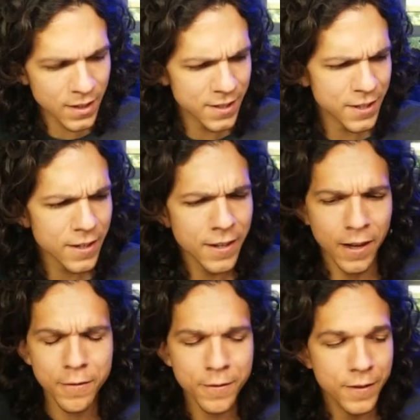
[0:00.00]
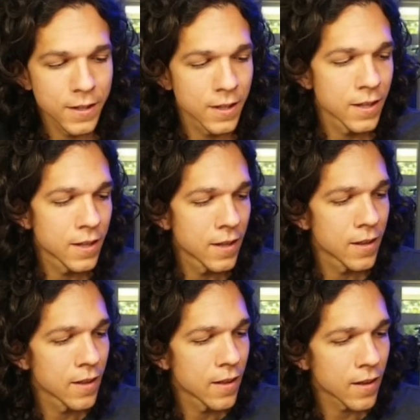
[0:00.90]
It's good enough.
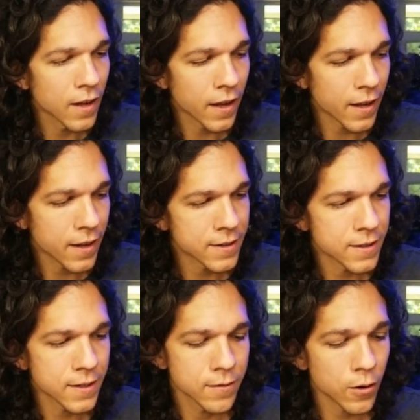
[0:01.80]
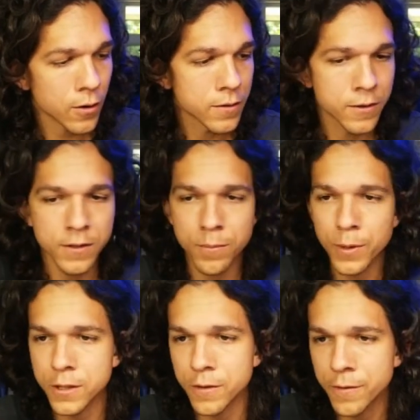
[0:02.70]
And oh, there's a
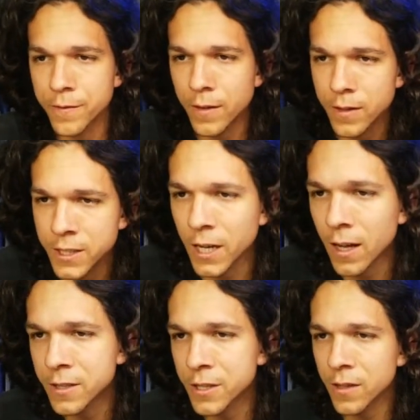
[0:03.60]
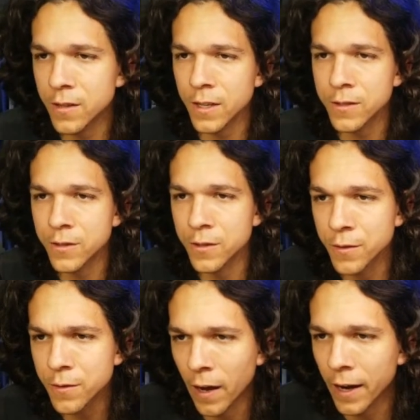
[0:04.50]
bunch of challenging things to
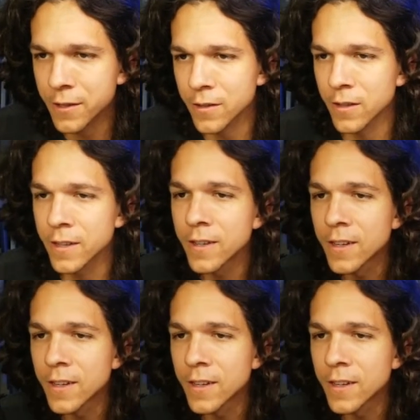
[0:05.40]
do actually.